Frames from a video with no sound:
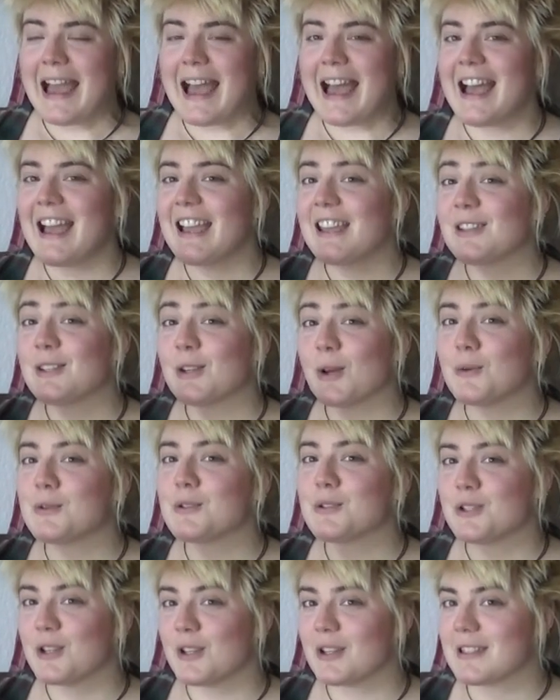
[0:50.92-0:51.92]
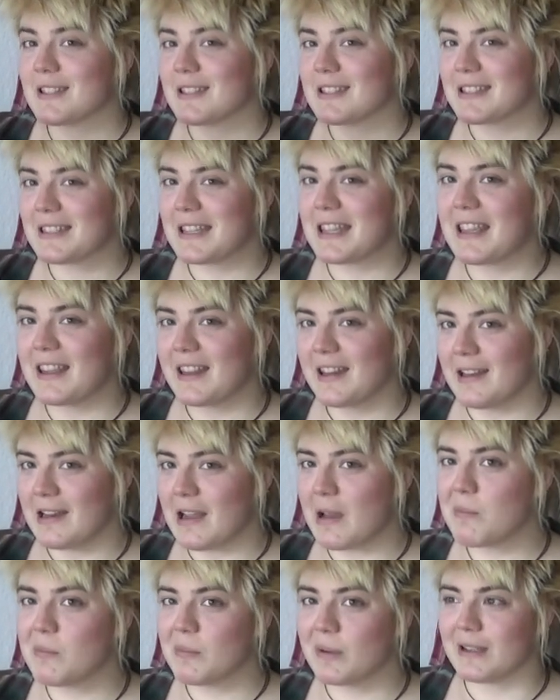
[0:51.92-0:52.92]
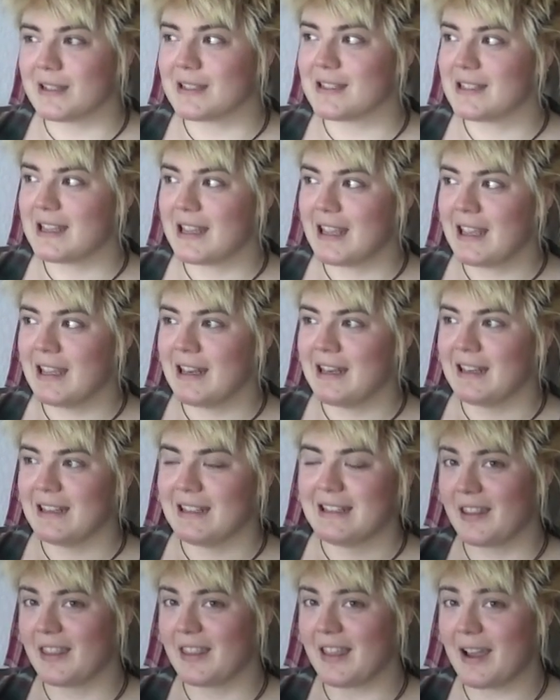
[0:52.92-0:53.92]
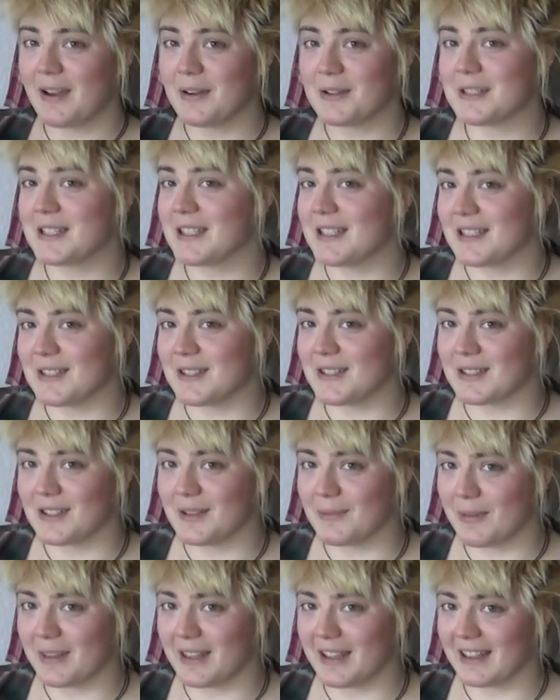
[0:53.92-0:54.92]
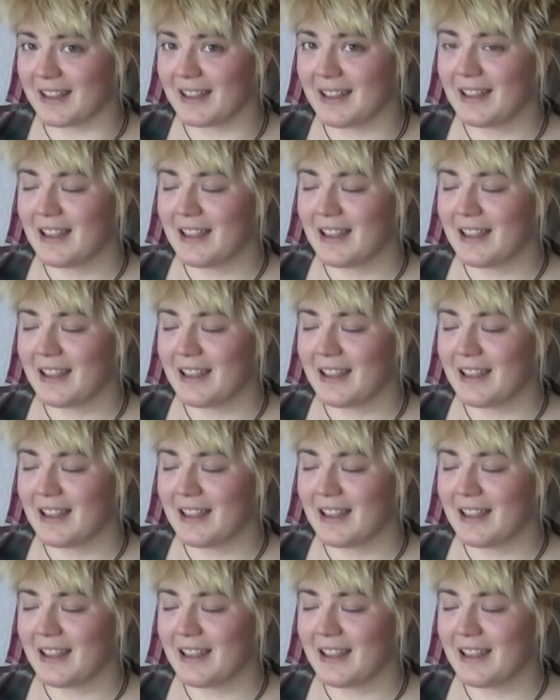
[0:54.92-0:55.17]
I don't just see numbers in thousands or something.